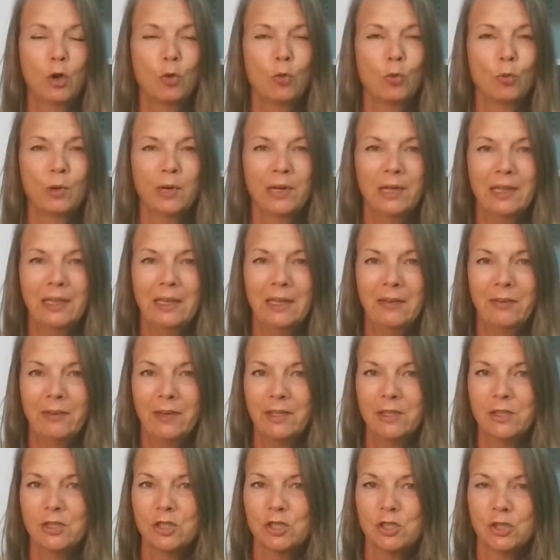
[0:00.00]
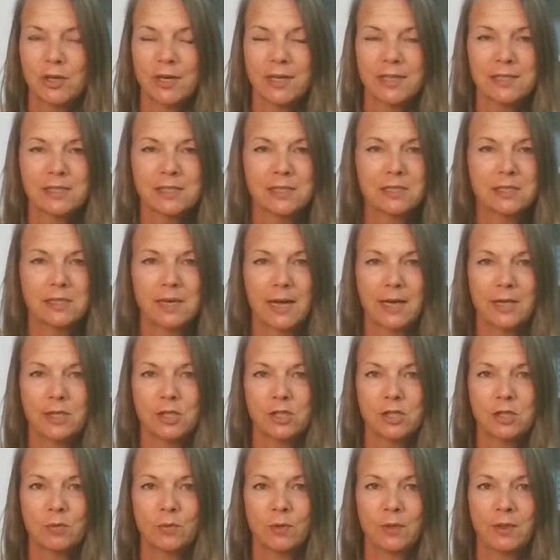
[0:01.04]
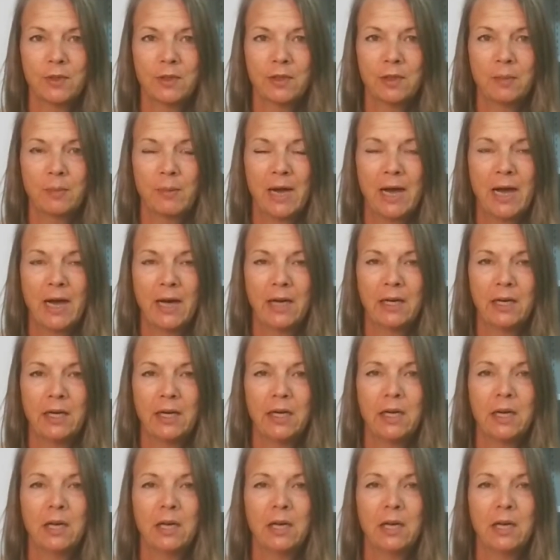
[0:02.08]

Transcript: relieving stress and tension within the body,